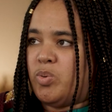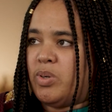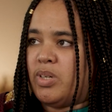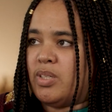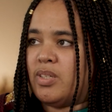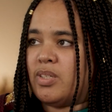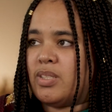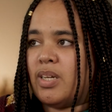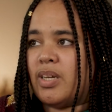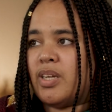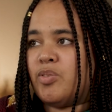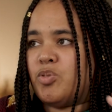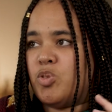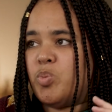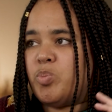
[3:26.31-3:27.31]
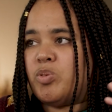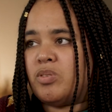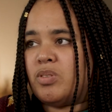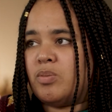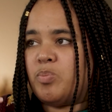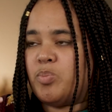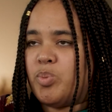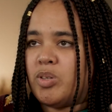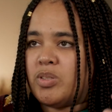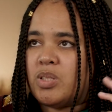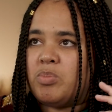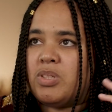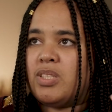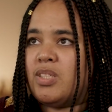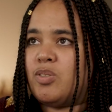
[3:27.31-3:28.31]
What it does, that it gives you the
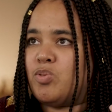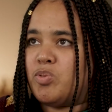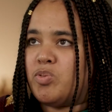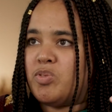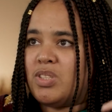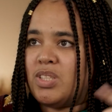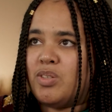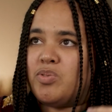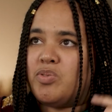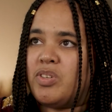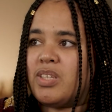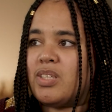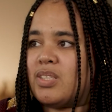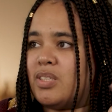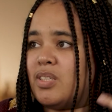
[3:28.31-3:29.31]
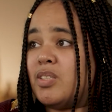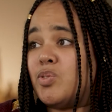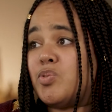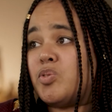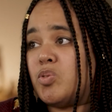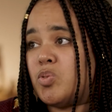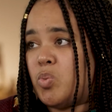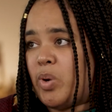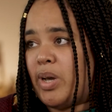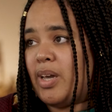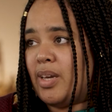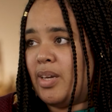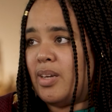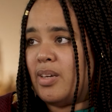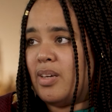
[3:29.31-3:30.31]
possibility to see things in a different
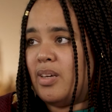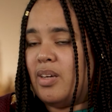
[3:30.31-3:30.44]
way